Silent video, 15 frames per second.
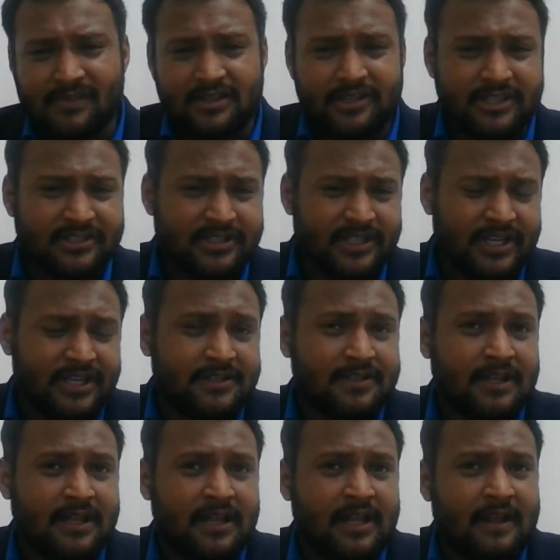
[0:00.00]
This is
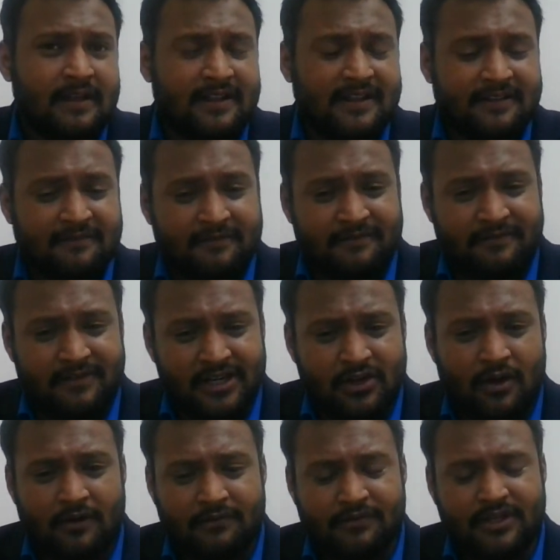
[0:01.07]

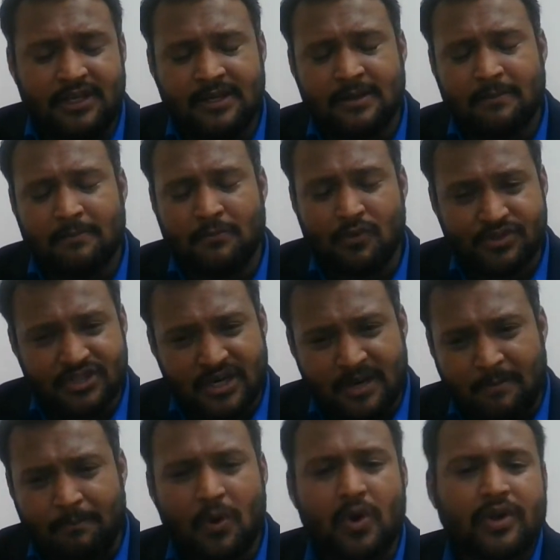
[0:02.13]
one of the most
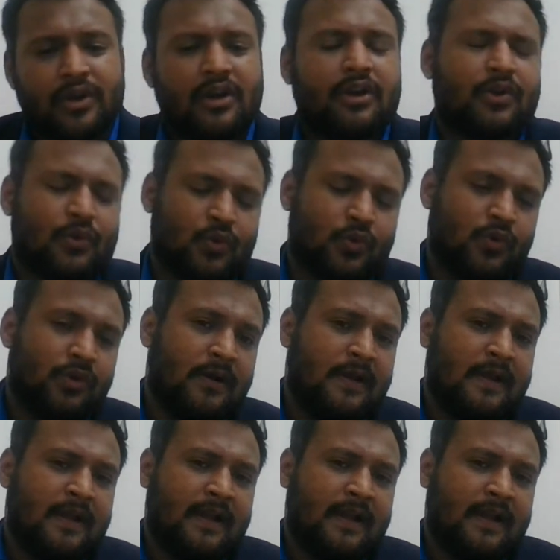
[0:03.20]
important rule